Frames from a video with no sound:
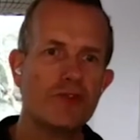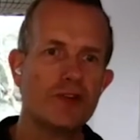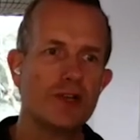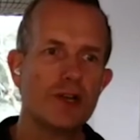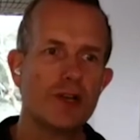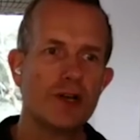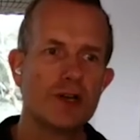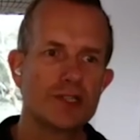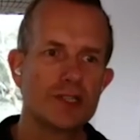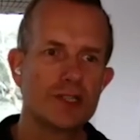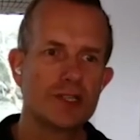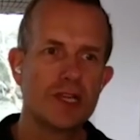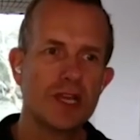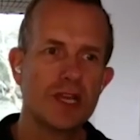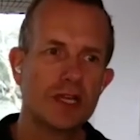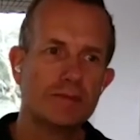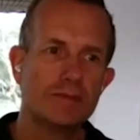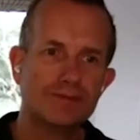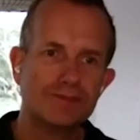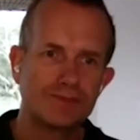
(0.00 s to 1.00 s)
covid
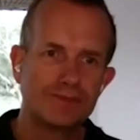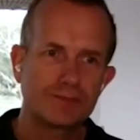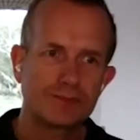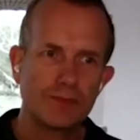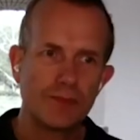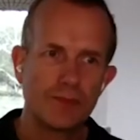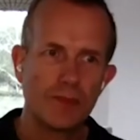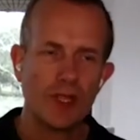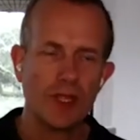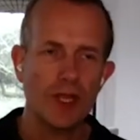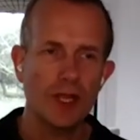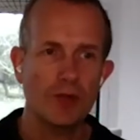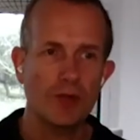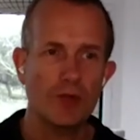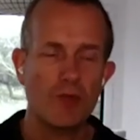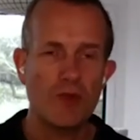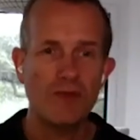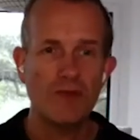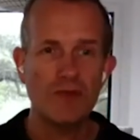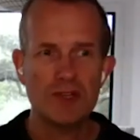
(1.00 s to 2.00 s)
last year
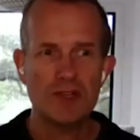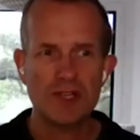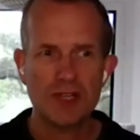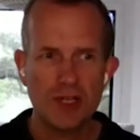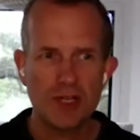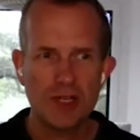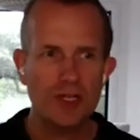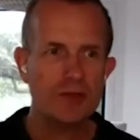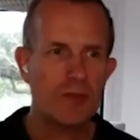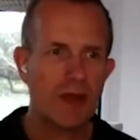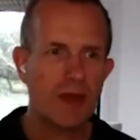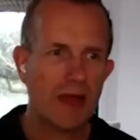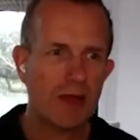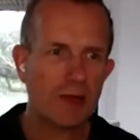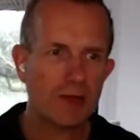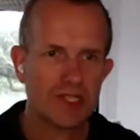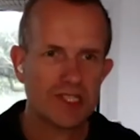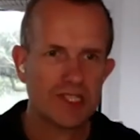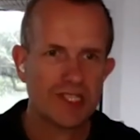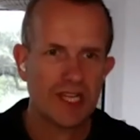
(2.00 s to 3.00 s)
you know we've
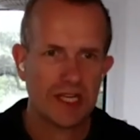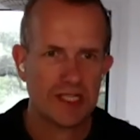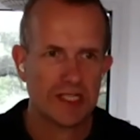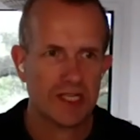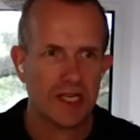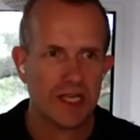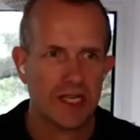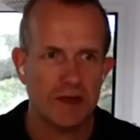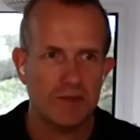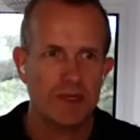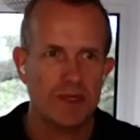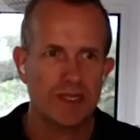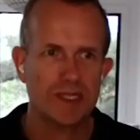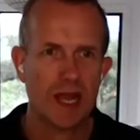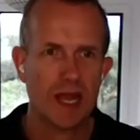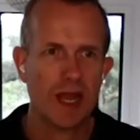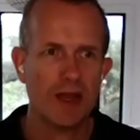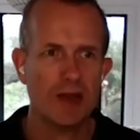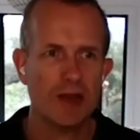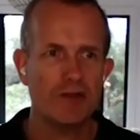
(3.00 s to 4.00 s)
returned about
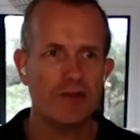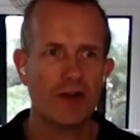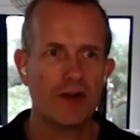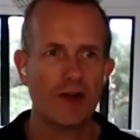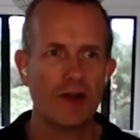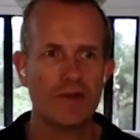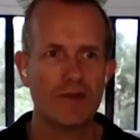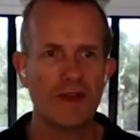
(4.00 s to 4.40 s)
16%